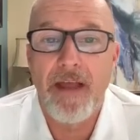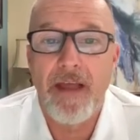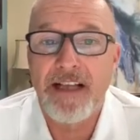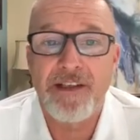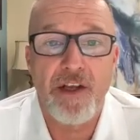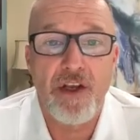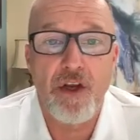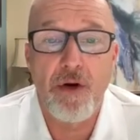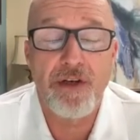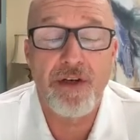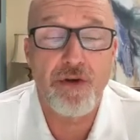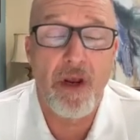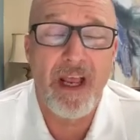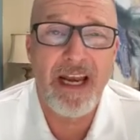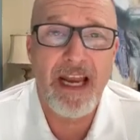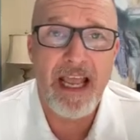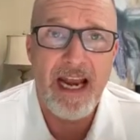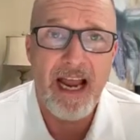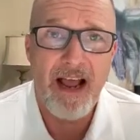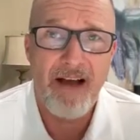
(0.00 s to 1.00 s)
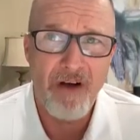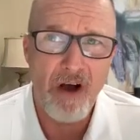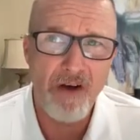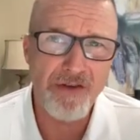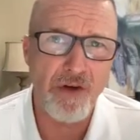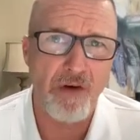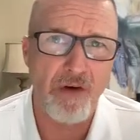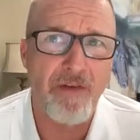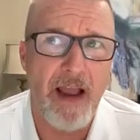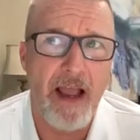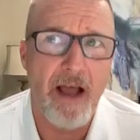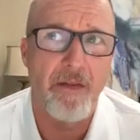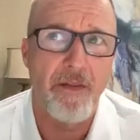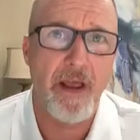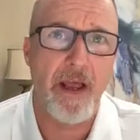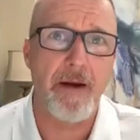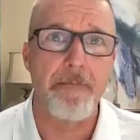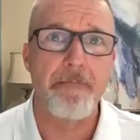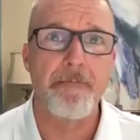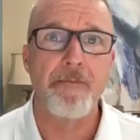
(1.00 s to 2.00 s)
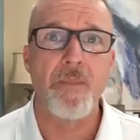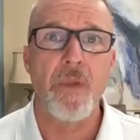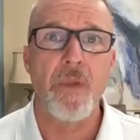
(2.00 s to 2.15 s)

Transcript: uh that's a good issue and and i've also found that